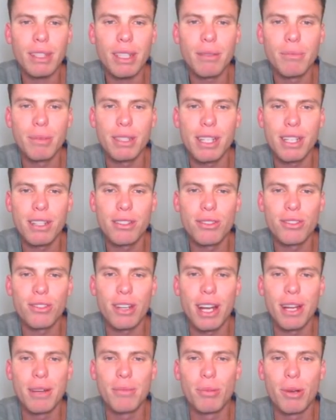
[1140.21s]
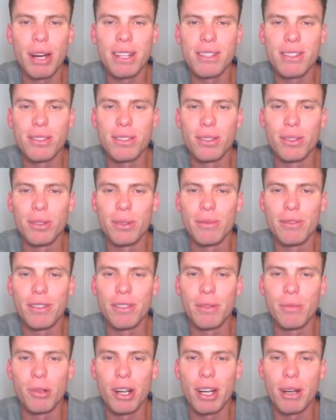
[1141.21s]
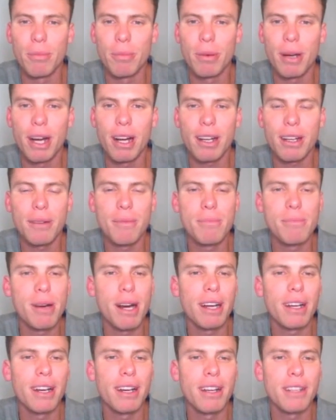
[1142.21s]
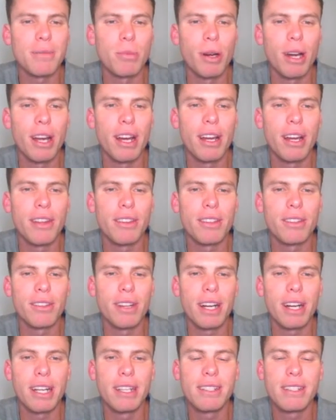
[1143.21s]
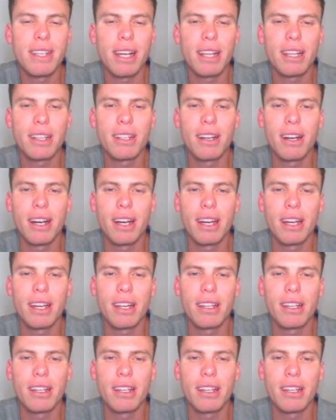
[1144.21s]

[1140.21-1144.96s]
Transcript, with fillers: Potential trade brainstorm for Miranda Park, Marcus Browns. All right, in Talakai,